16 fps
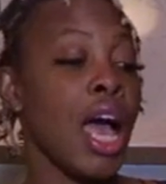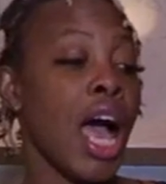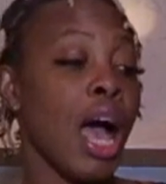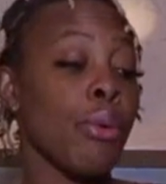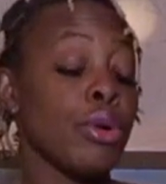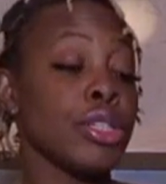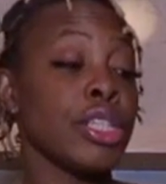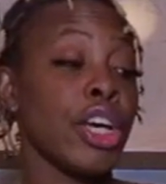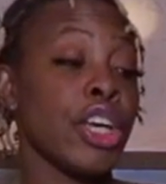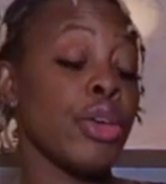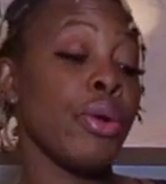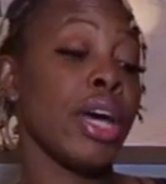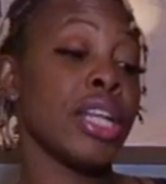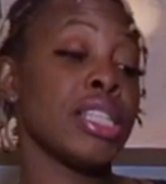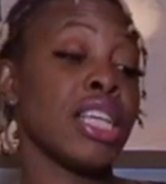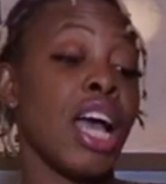I will tell you
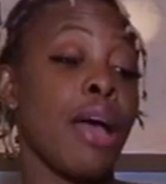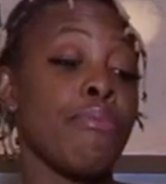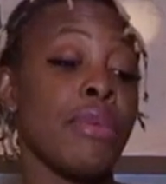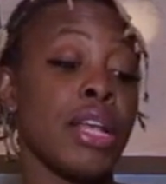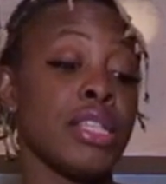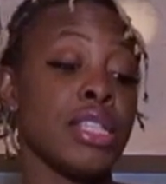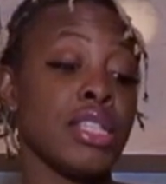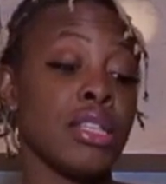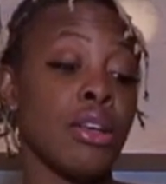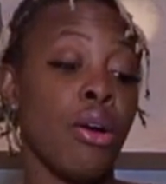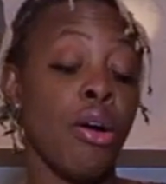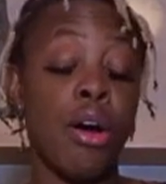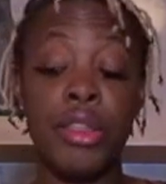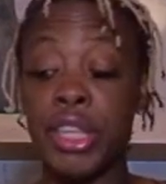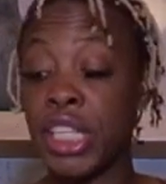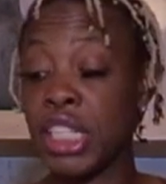ahead of time that
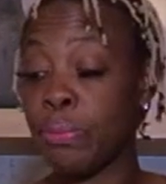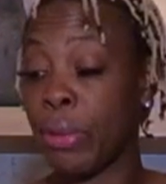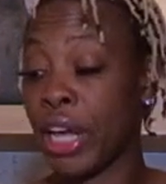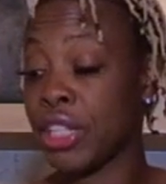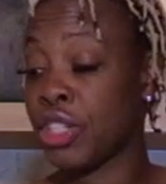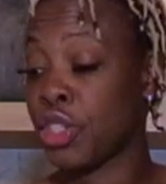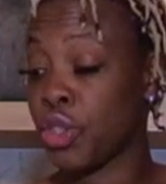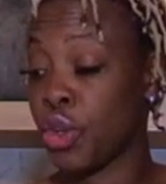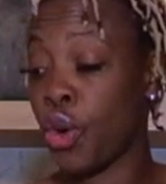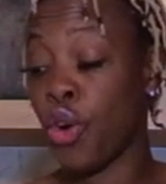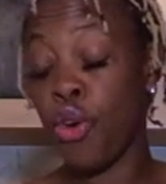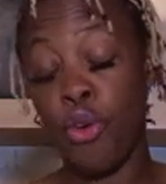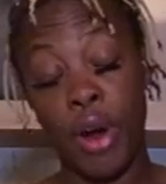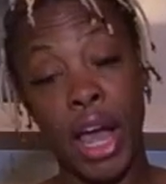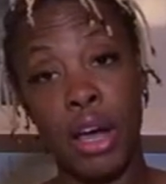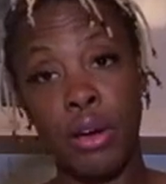all these spices are
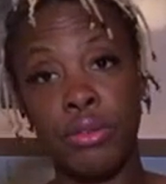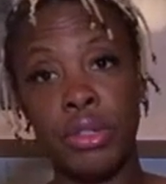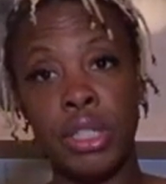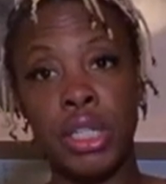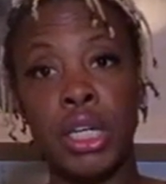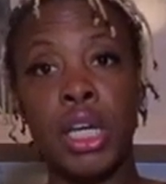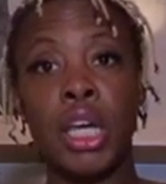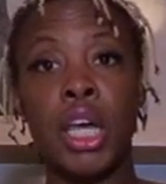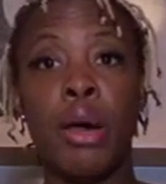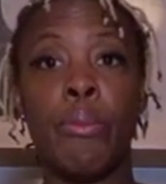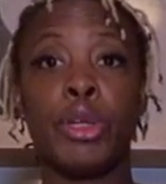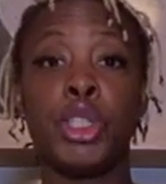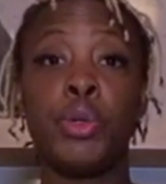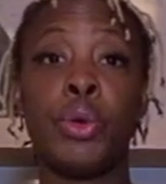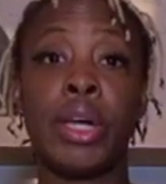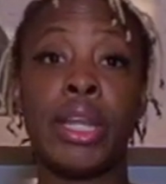ground,
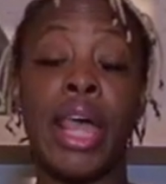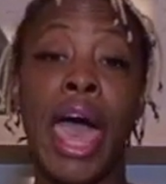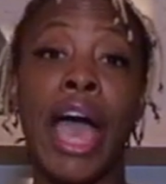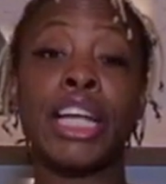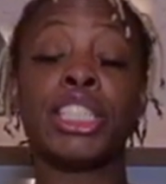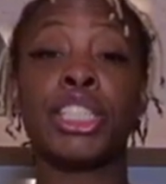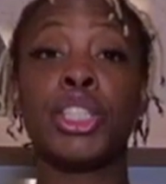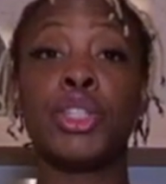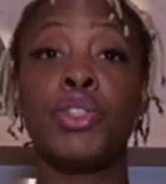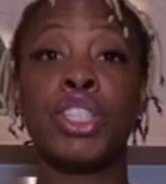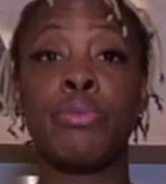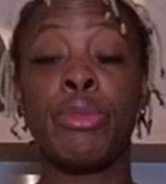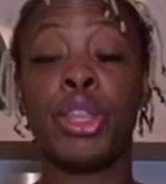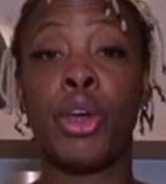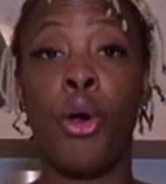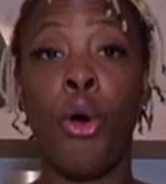but you can actually use them
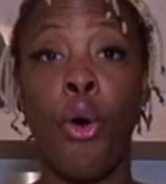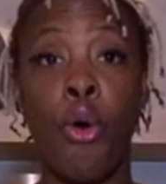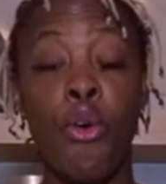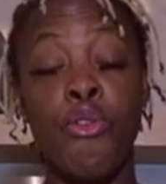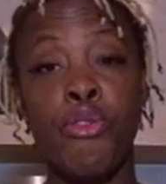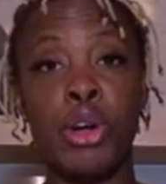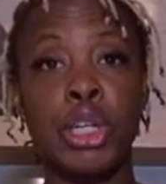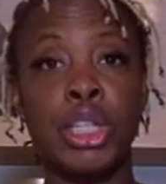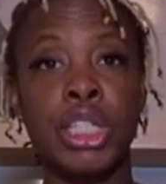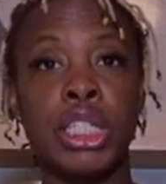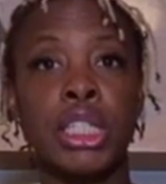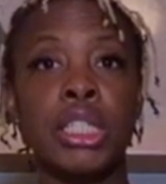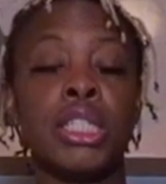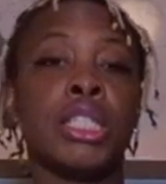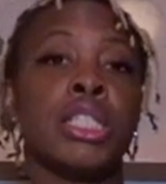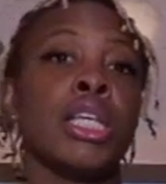in their whole
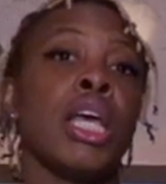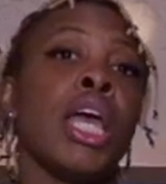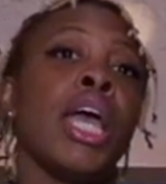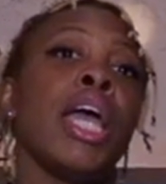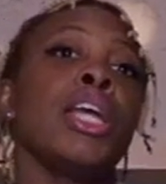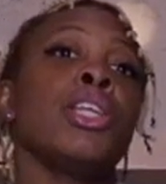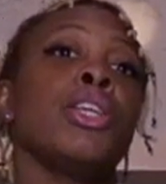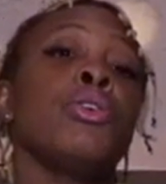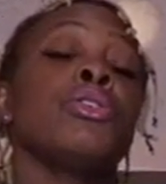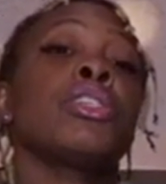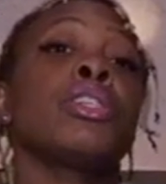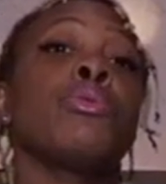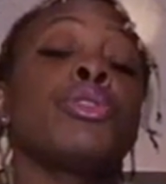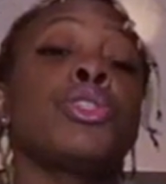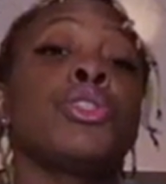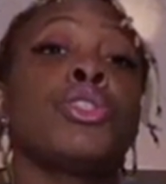versions. And usually
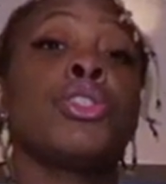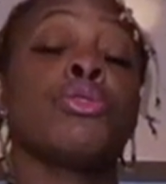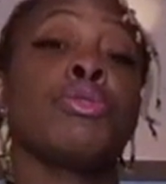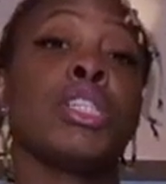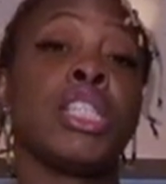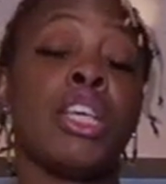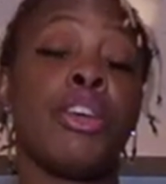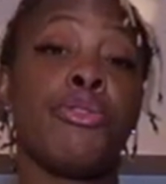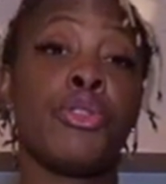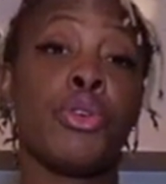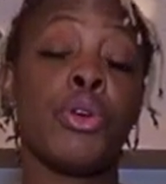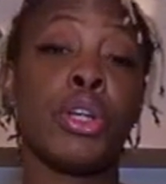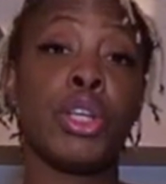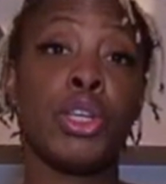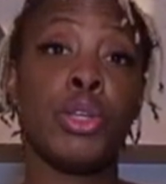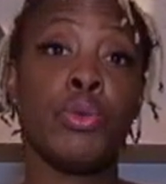what you do is if you're
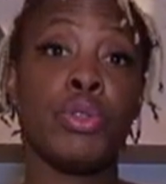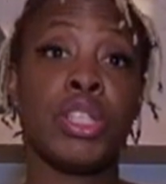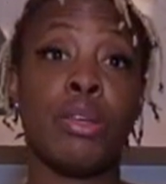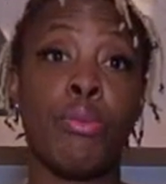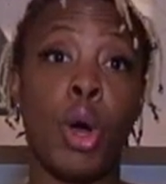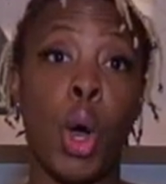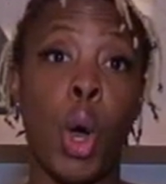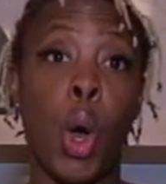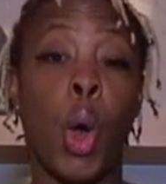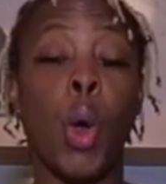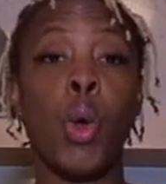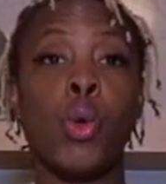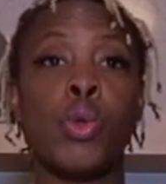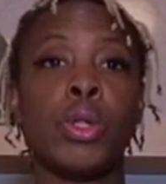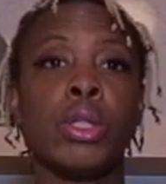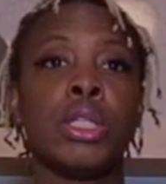going to use them
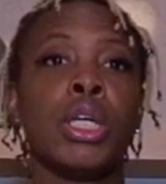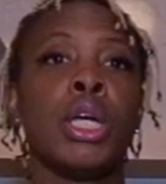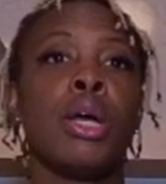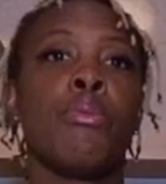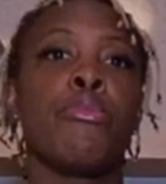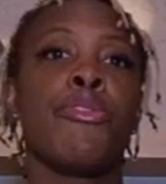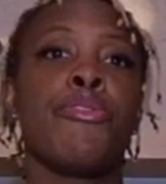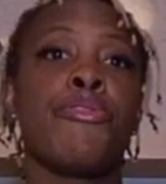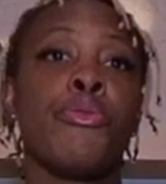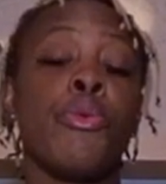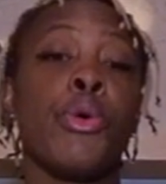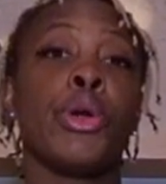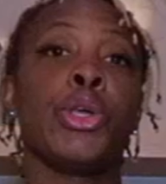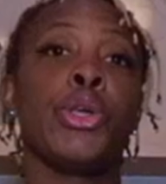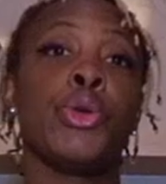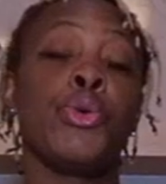whole before
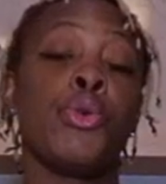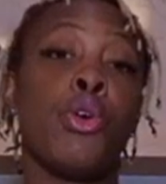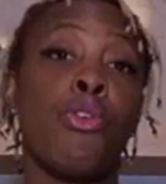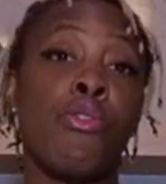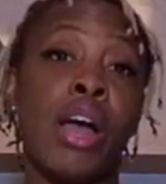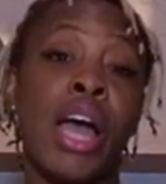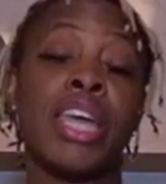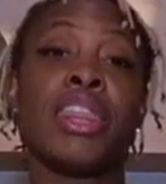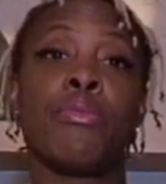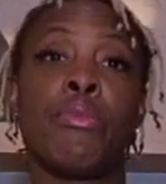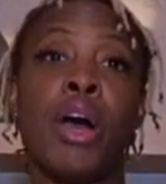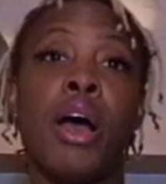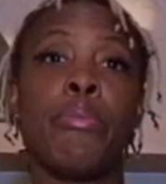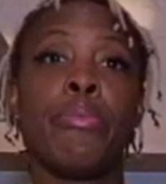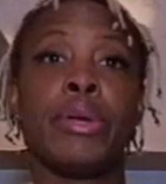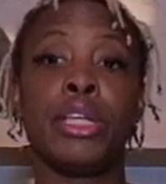you grind them
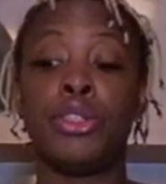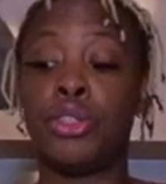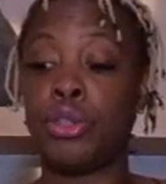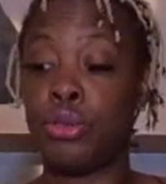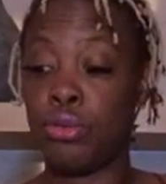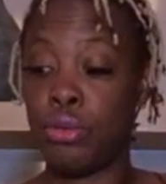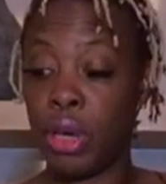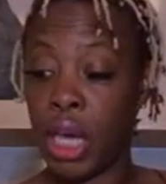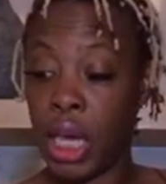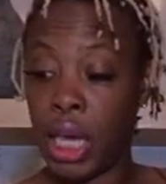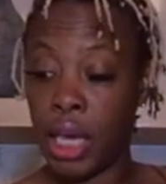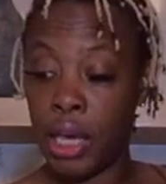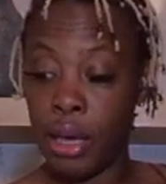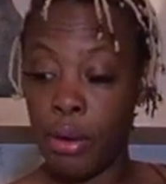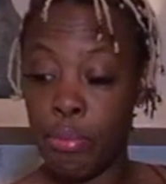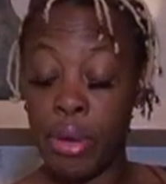up into
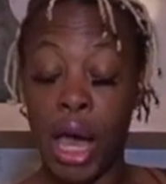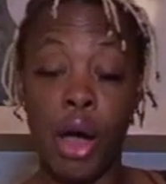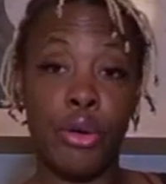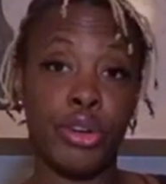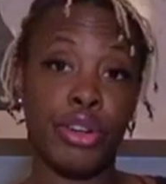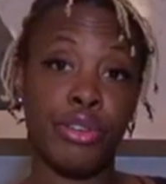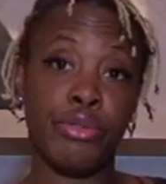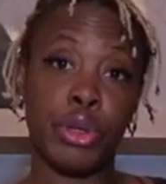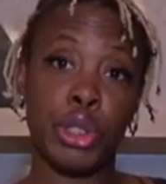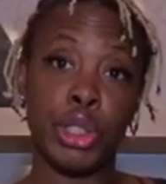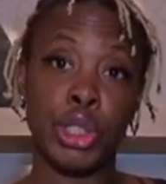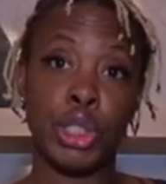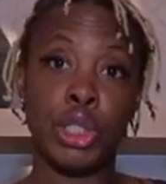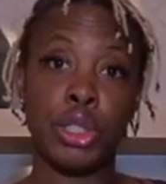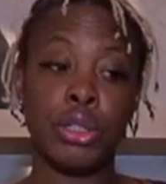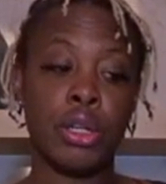a powder
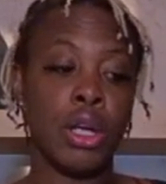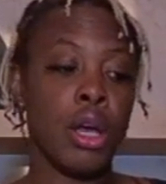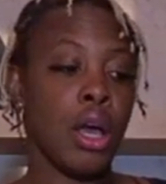version,